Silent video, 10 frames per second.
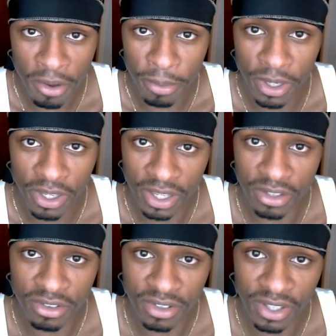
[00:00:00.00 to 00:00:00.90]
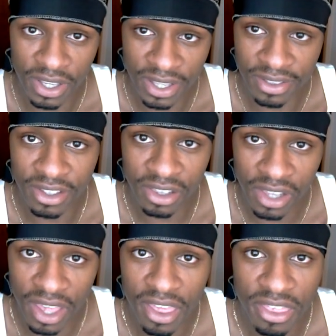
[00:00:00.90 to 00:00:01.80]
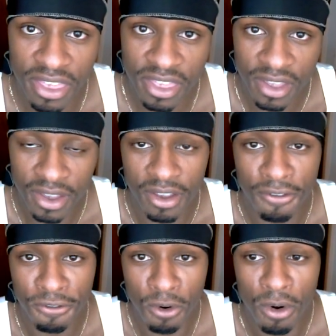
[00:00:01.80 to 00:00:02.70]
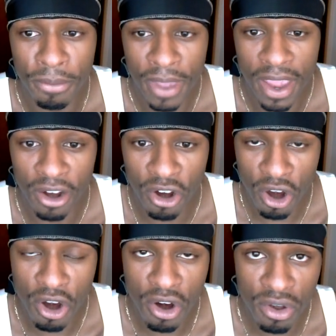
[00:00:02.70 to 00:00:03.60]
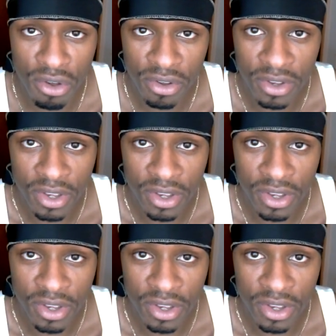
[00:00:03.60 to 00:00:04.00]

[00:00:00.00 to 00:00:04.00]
begins to get the length and form that curl,